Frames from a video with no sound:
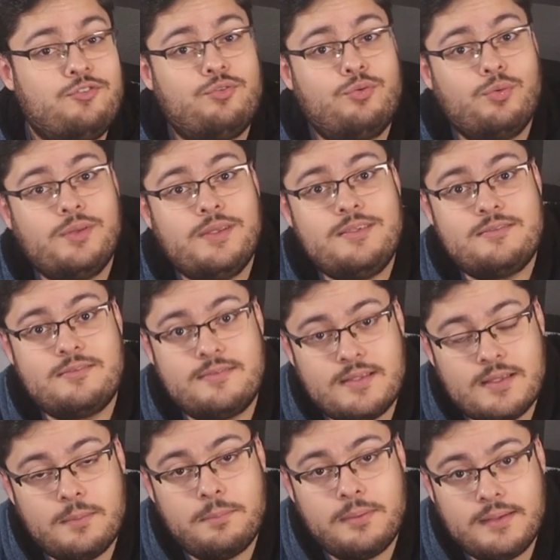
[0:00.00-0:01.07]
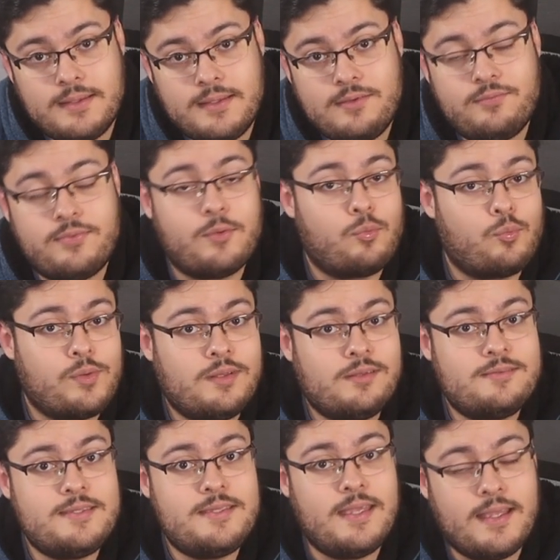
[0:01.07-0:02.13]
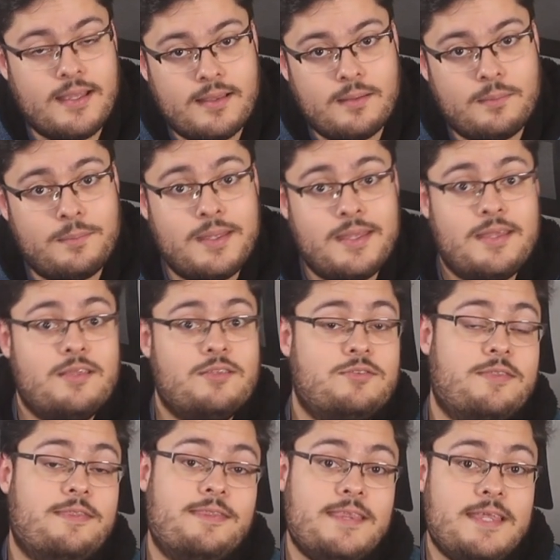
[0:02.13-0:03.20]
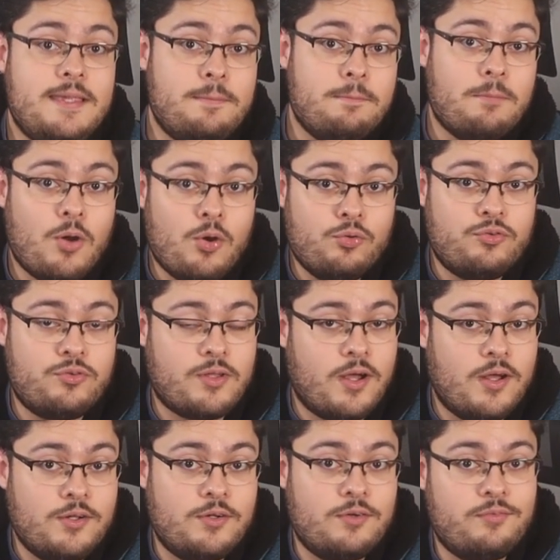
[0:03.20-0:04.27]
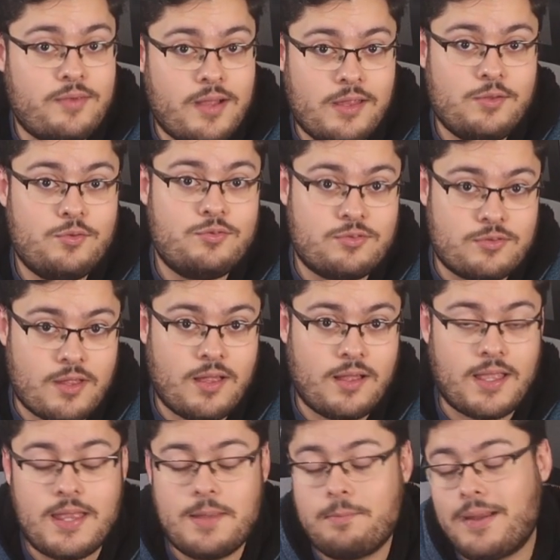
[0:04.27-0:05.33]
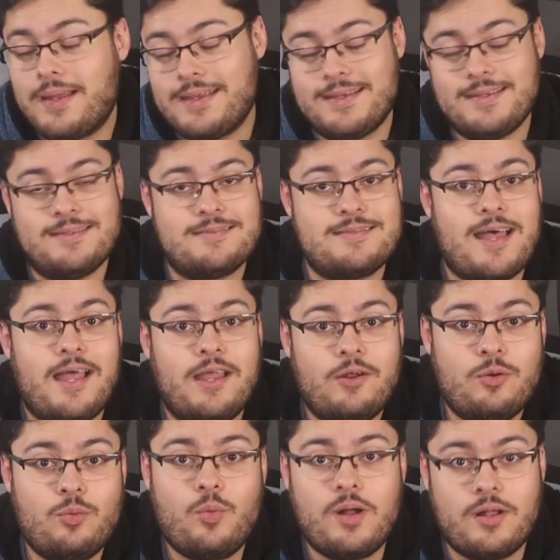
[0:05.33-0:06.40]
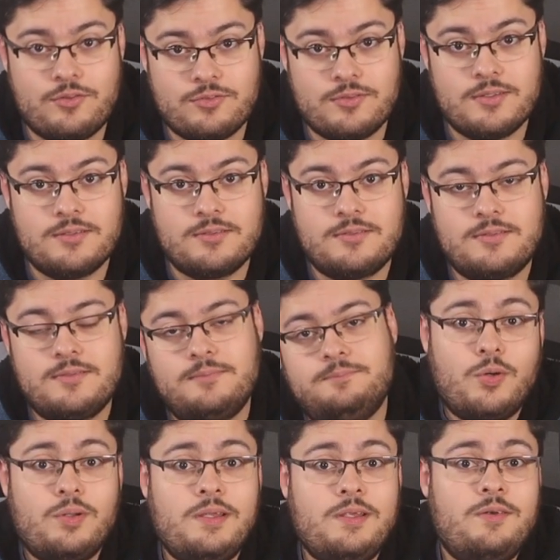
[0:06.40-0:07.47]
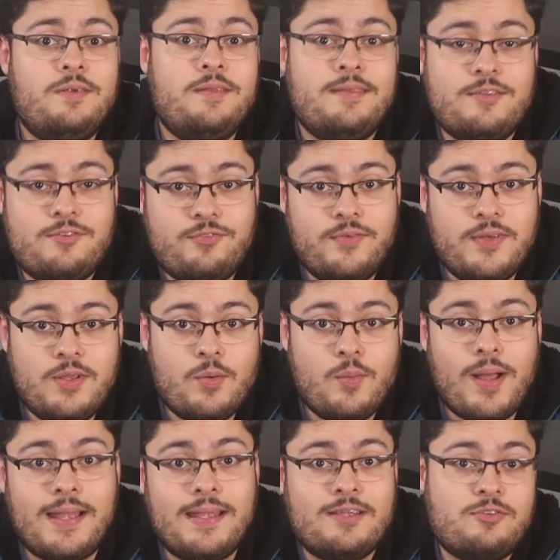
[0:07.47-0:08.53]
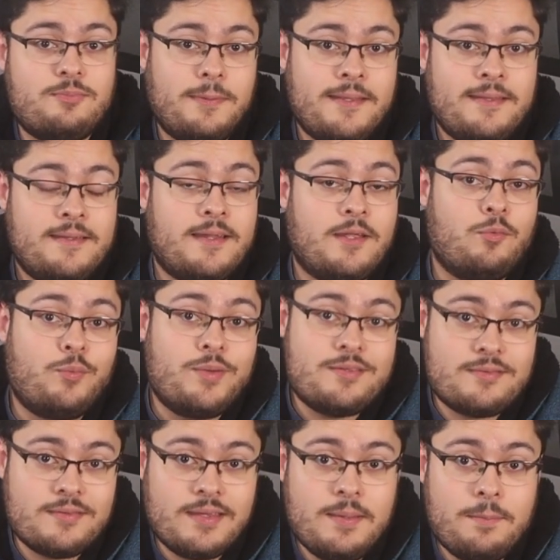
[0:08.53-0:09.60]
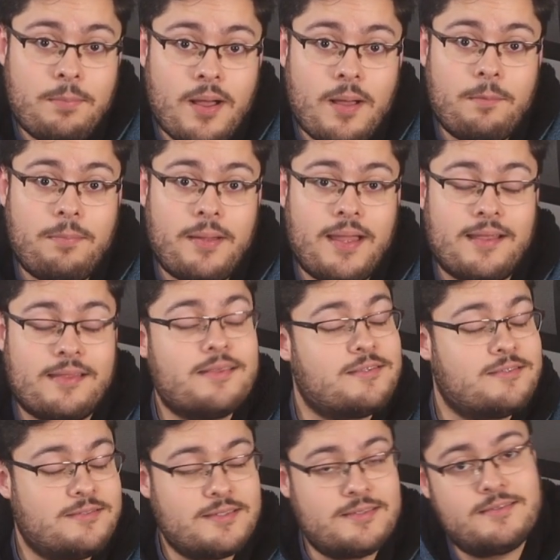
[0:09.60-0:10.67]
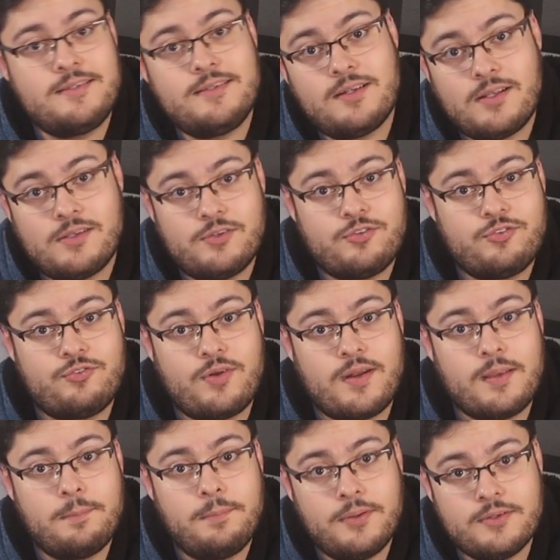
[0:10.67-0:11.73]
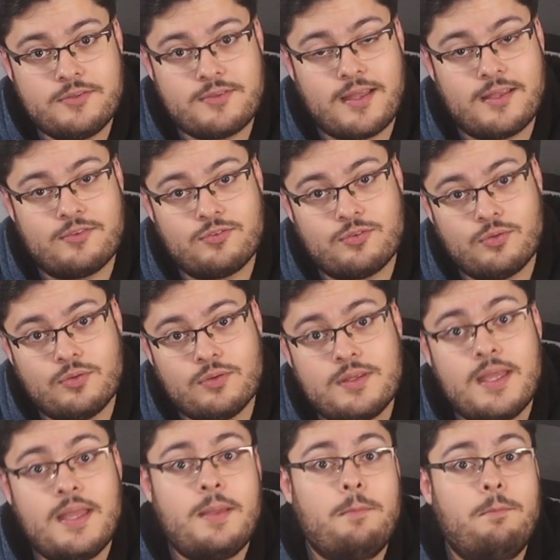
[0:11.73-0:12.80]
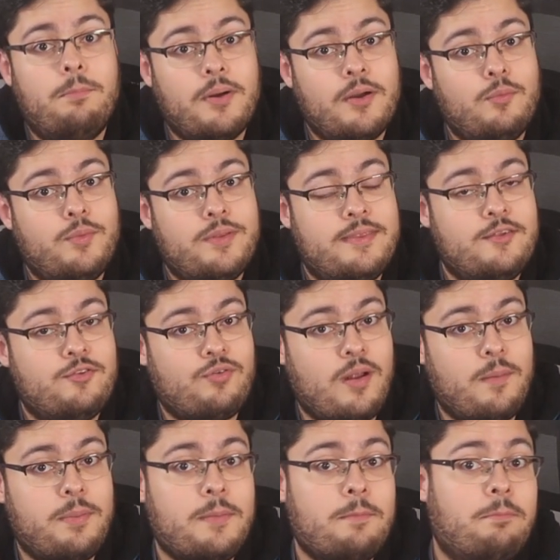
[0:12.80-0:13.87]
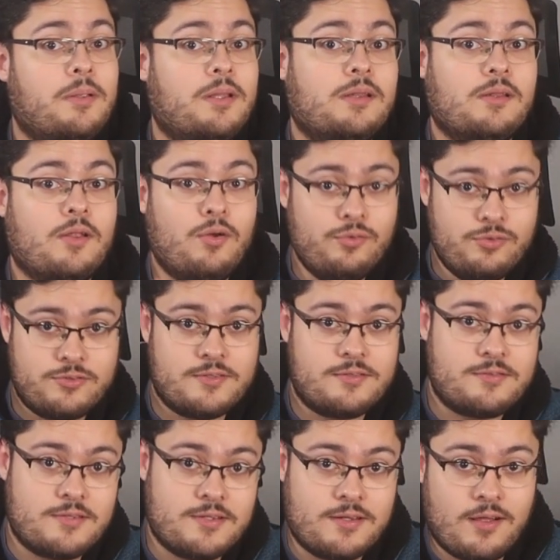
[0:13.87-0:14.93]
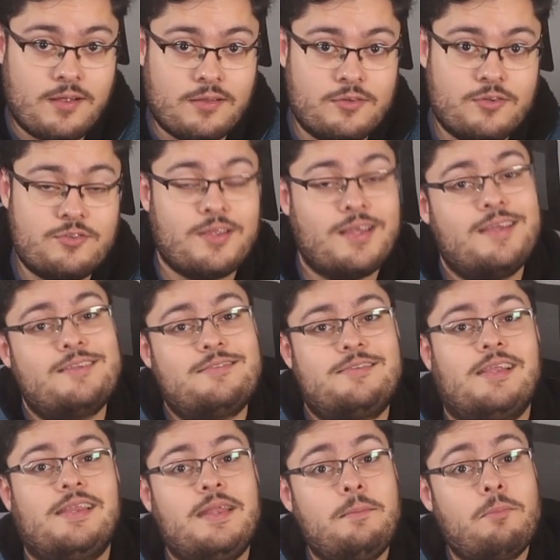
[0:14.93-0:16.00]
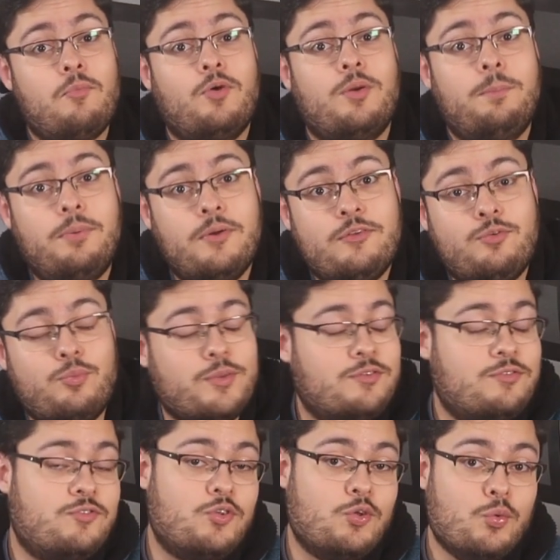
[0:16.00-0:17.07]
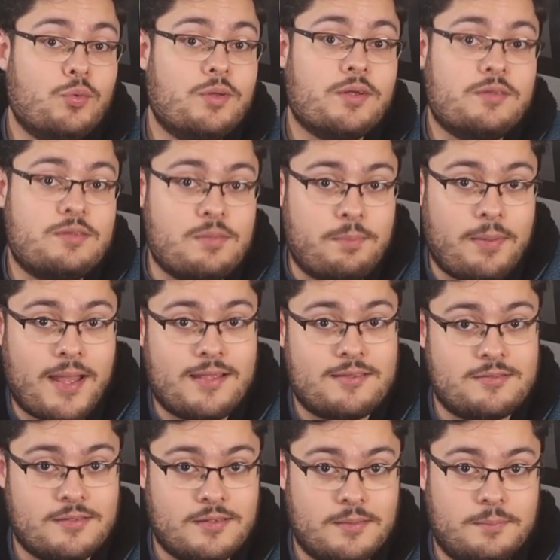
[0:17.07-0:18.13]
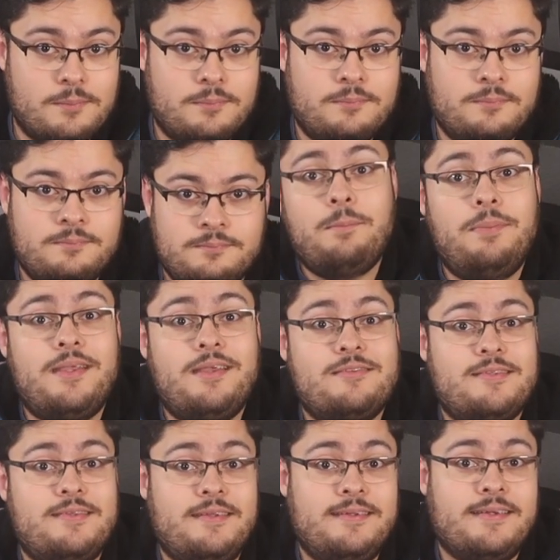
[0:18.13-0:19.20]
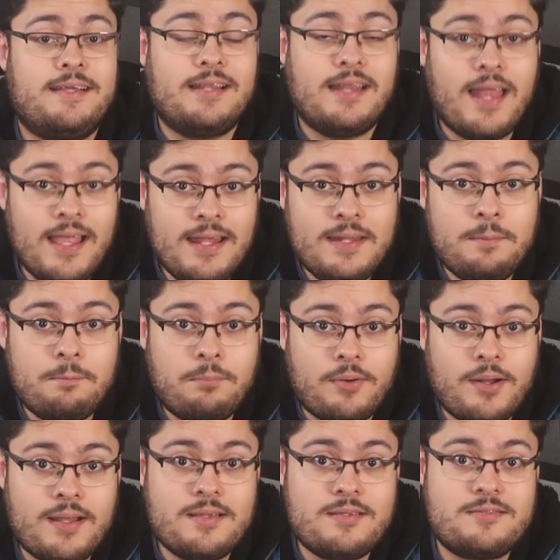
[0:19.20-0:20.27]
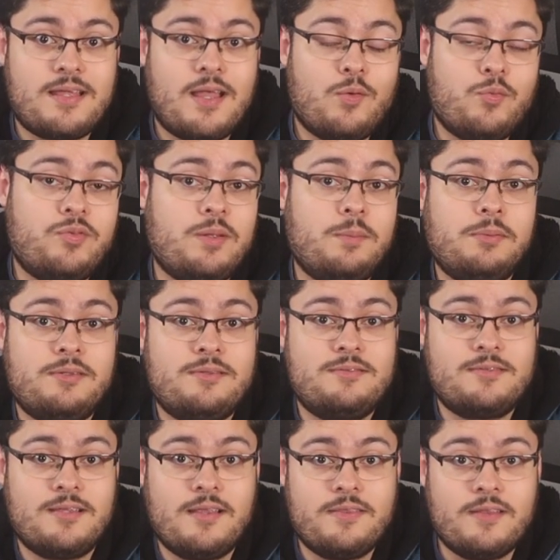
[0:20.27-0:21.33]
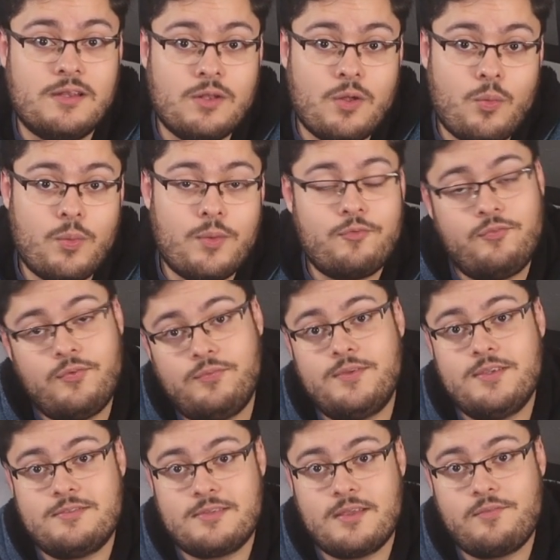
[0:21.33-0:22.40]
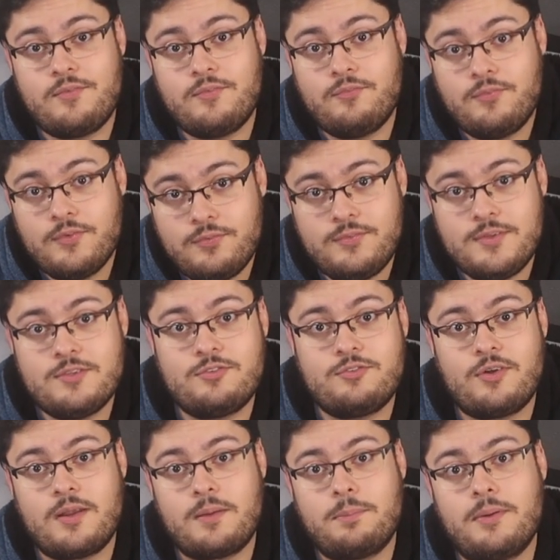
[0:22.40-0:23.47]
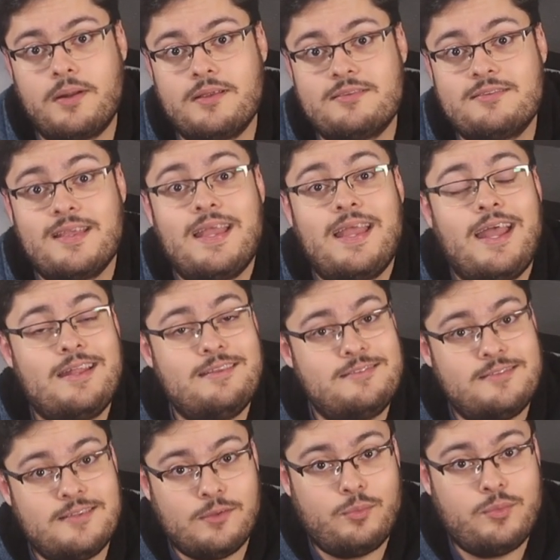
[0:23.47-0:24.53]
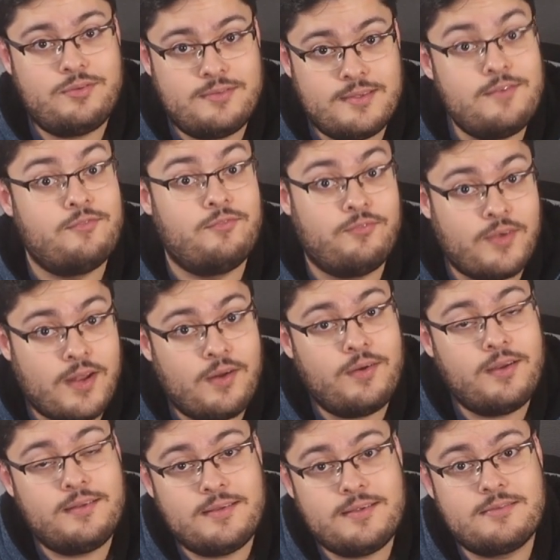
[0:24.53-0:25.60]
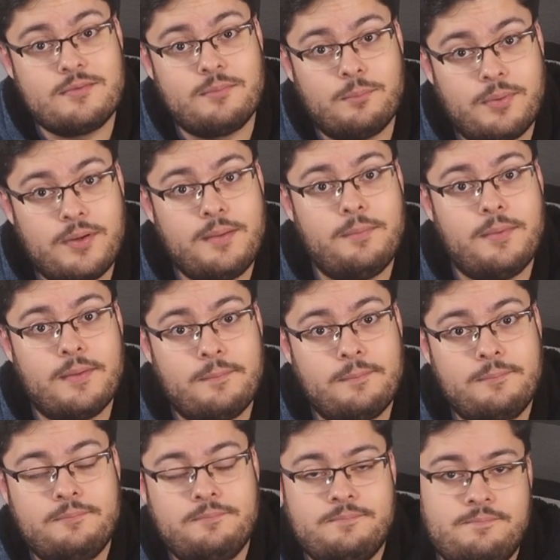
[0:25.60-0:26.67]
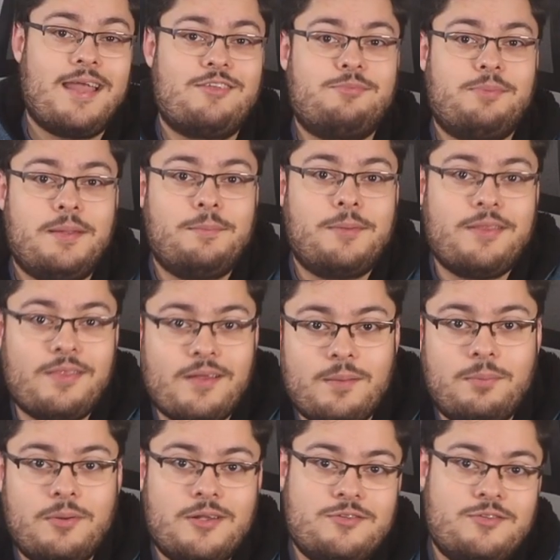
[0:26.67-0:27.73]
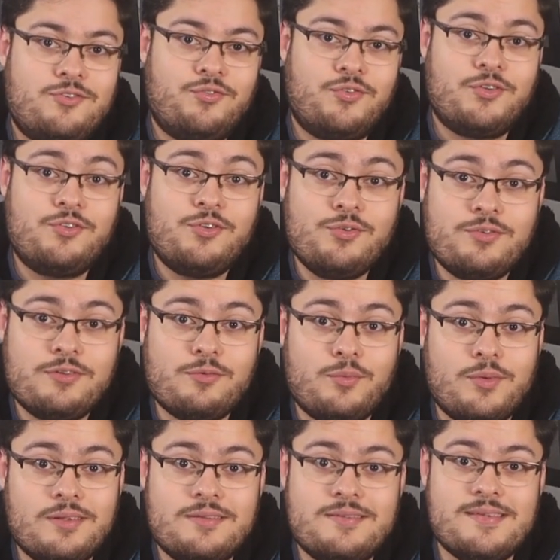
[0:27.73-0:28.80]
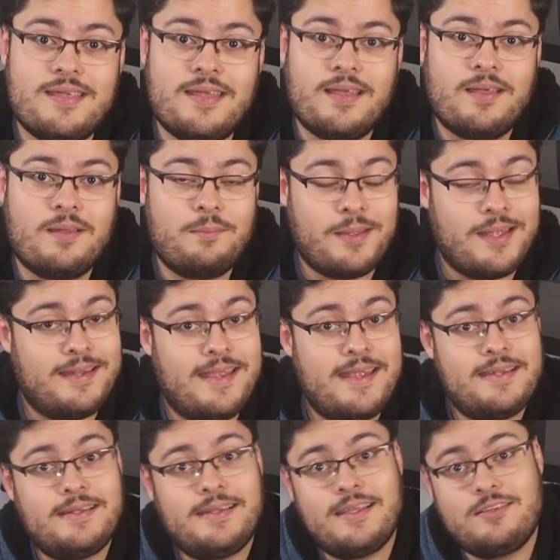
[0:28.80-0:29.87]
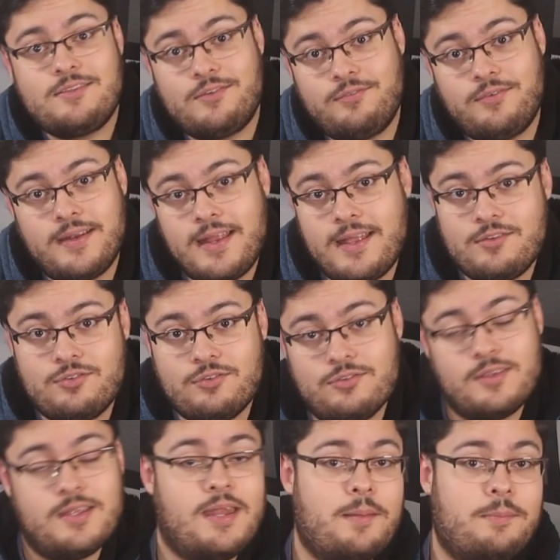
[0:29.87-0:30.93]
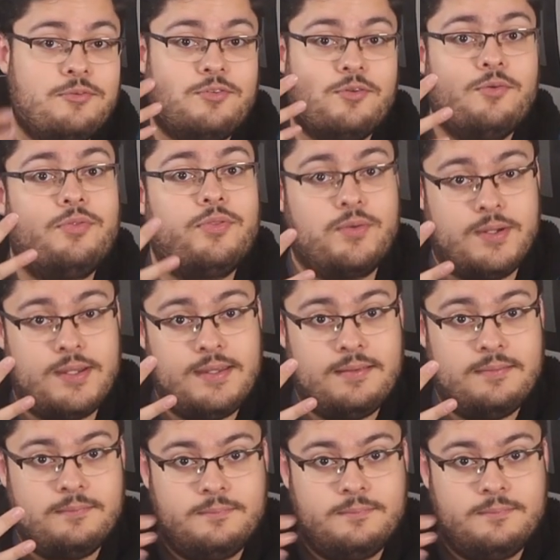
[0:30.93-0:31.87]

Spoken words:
truly still believe that Realty Income is the most undervalued stock in my entire watch list. Earlier in this video, I explained that I recently bought back the $60 strike puts I sold, but with it dropping below $60, selling more puts was too good to pass up. And because of the decline in price, I was able to sell the lower $57.50 strike price and still receive very decent premium. I explain my thought process for choosing Realty Income and analyze their financials in episode 3.